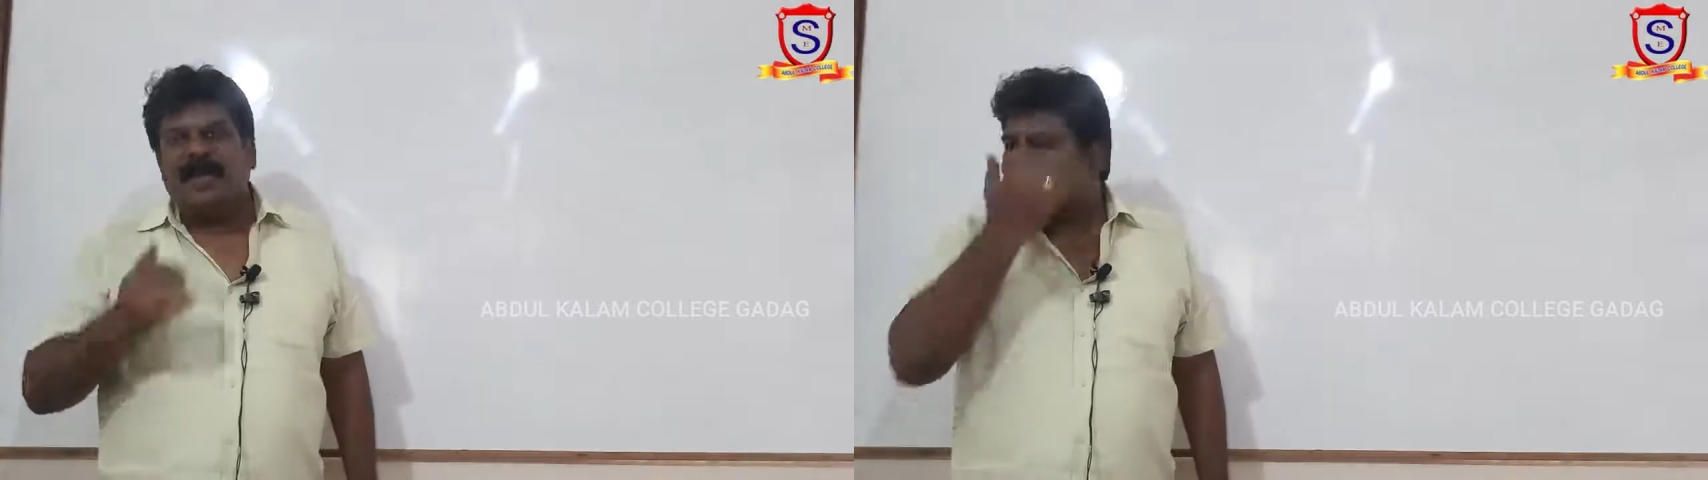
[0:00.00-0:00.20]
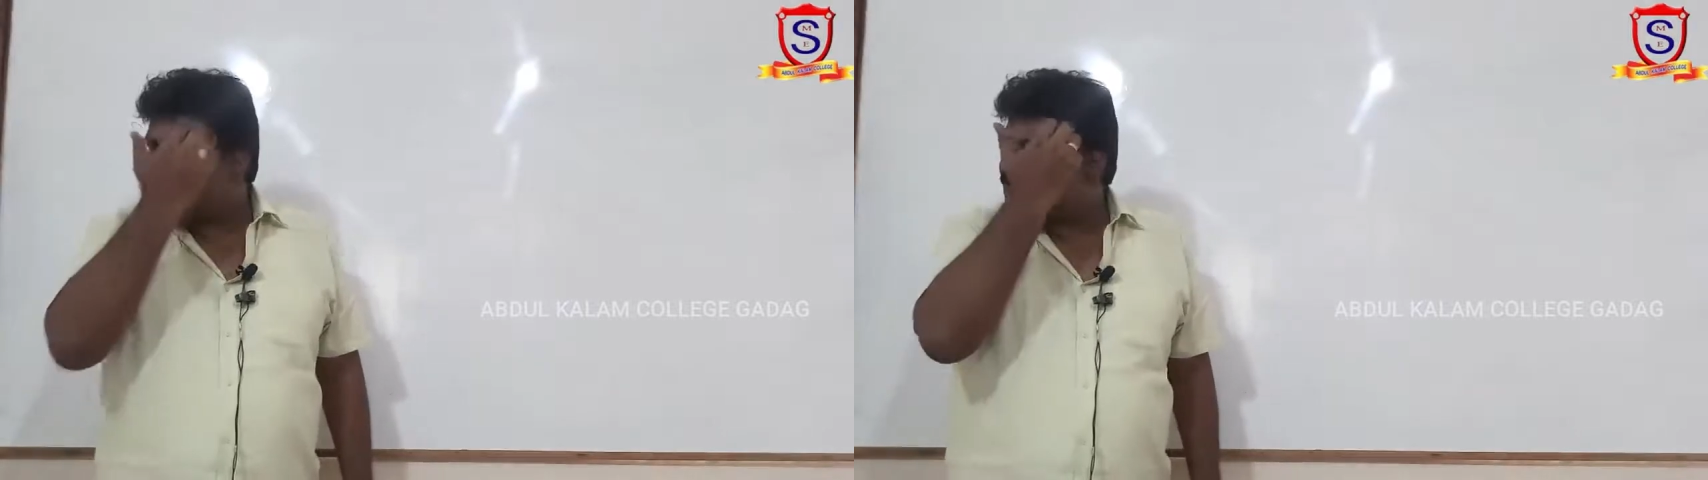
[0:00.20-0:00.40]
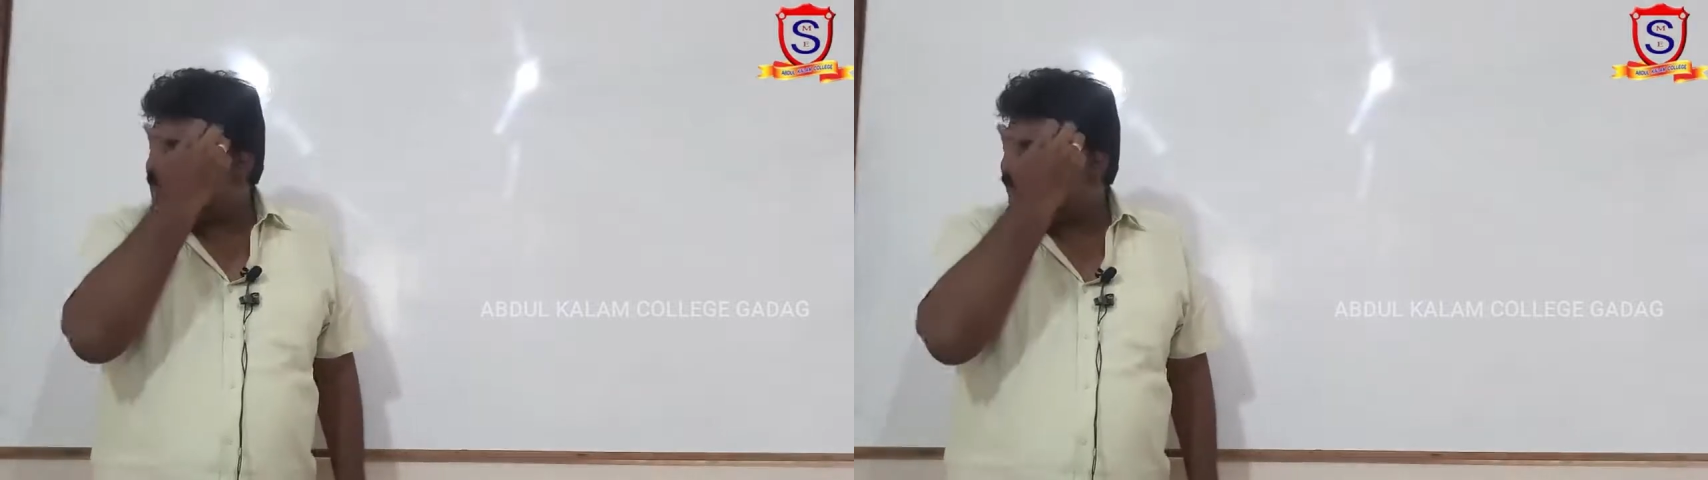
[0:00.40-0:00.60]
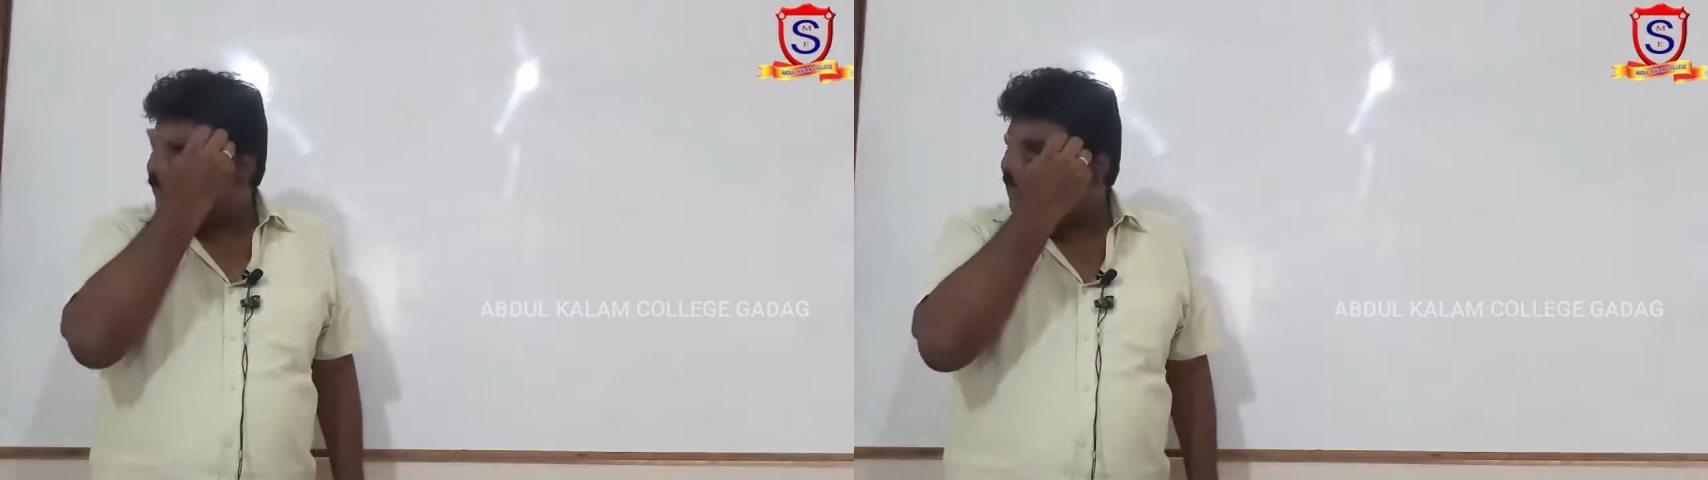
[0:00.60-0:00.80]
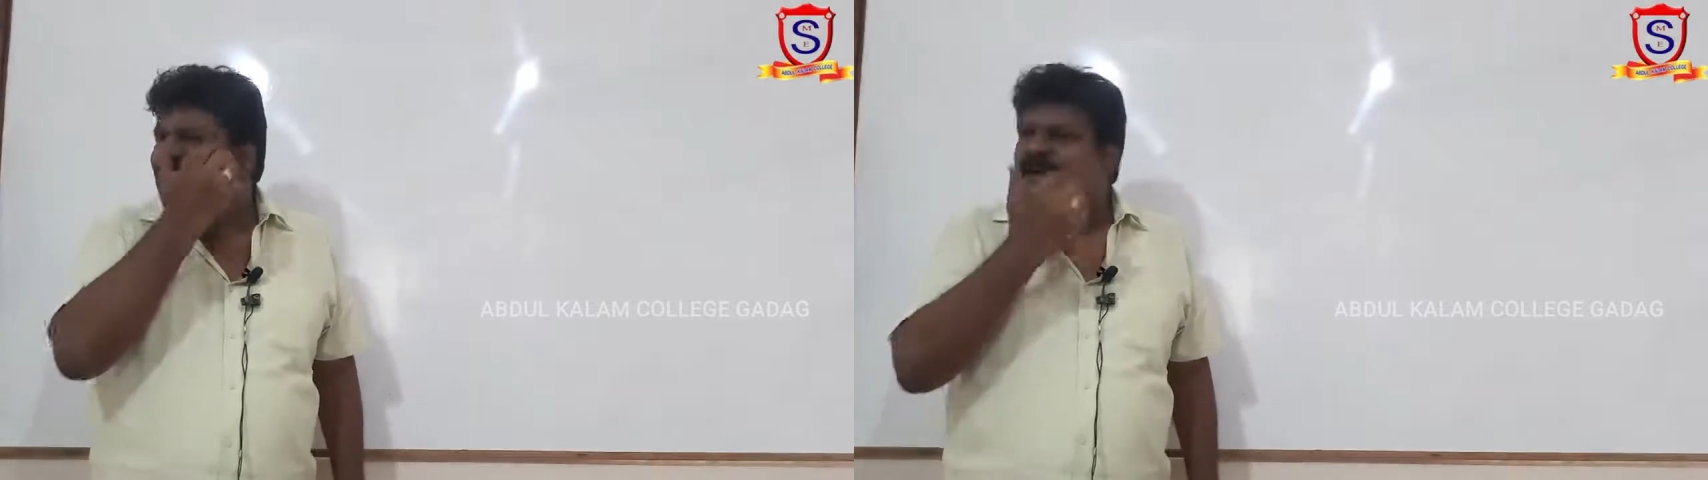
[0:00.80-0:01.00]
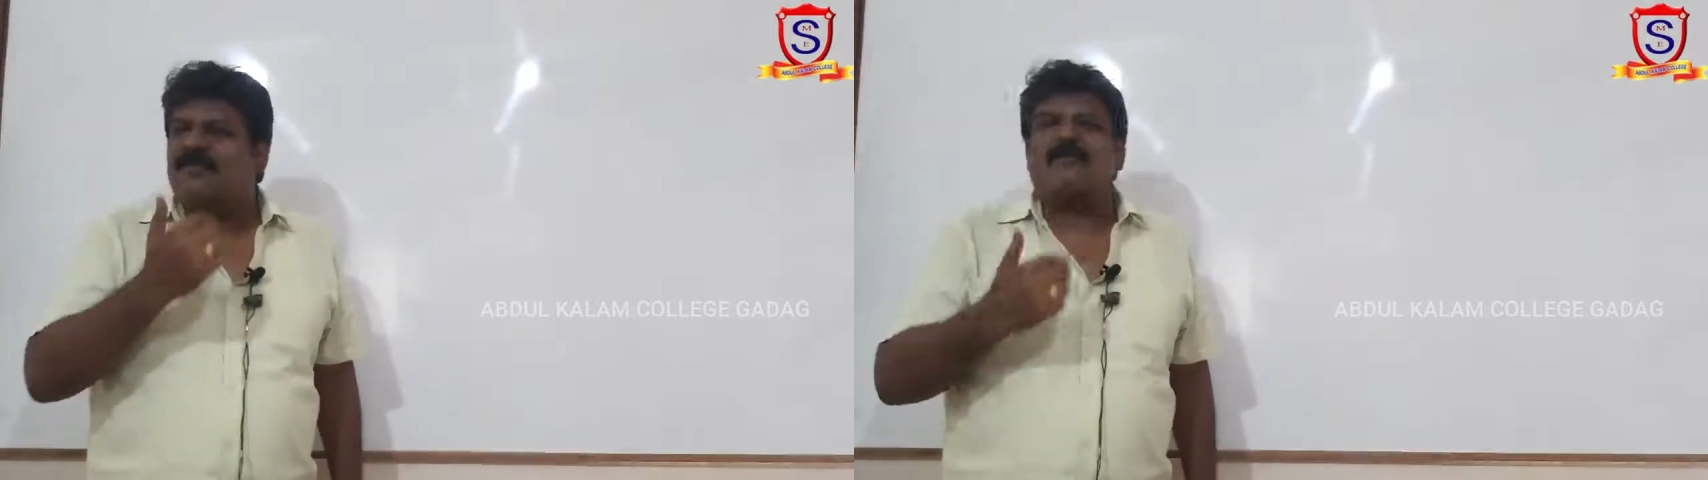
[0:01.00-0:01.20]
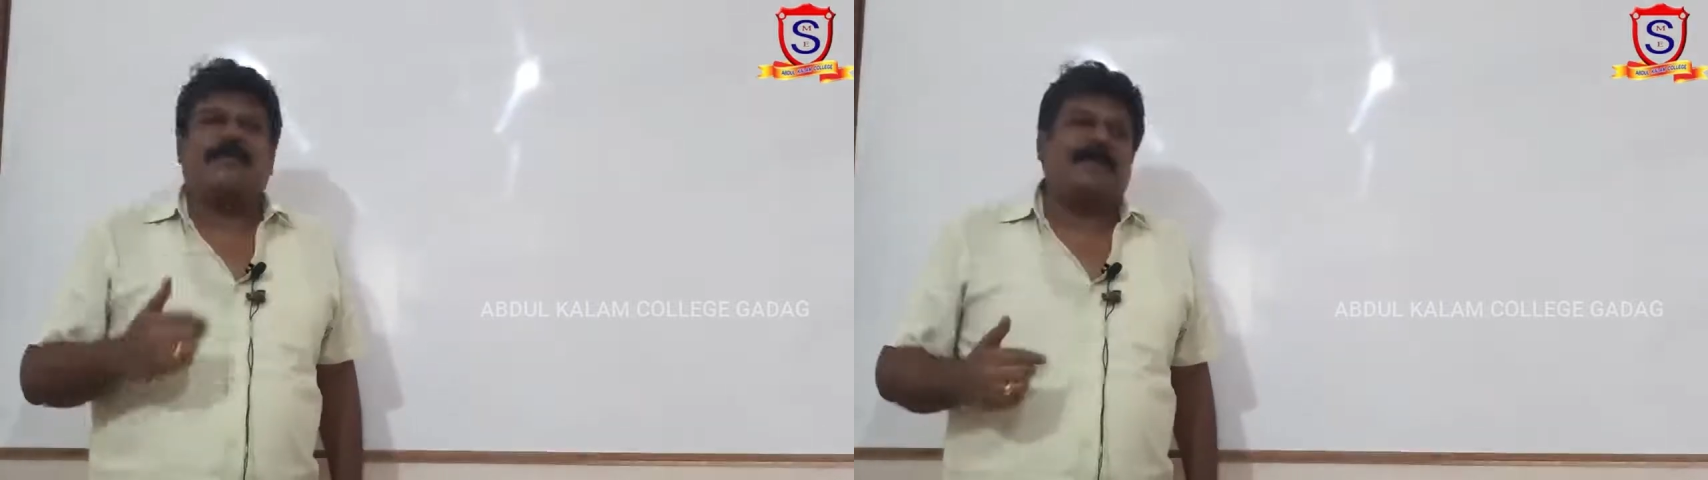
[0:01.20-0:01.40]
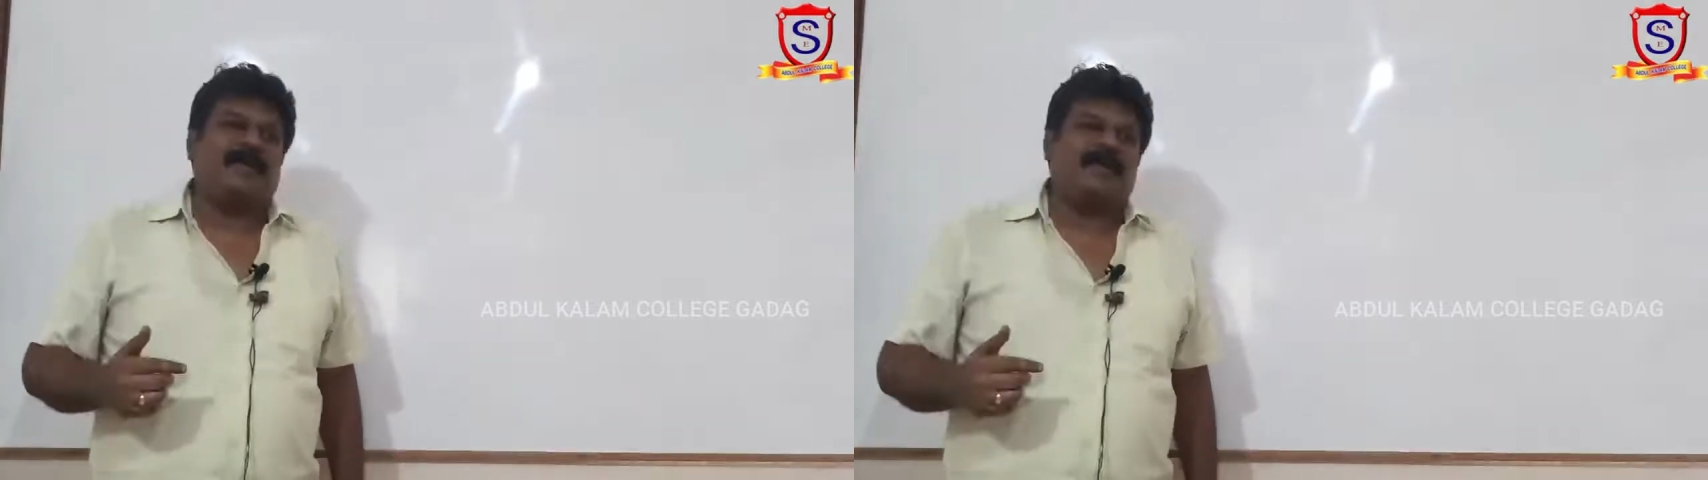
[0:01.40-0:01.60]
There are different kind of
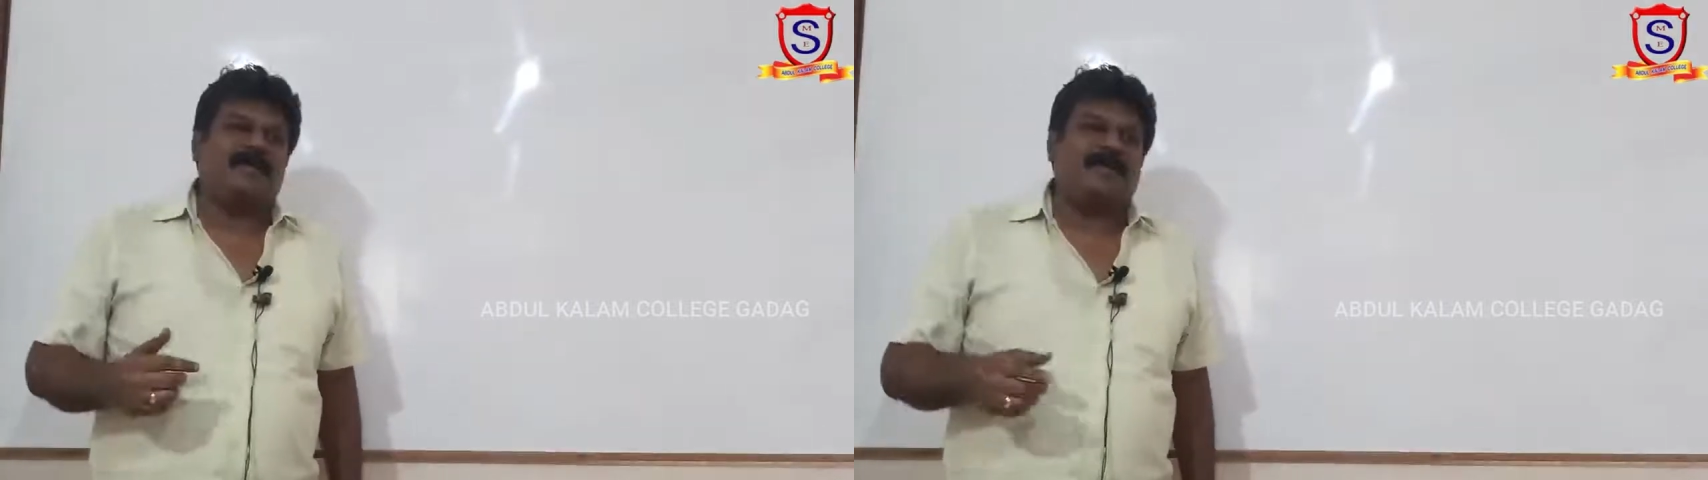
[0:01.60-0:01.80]
operators.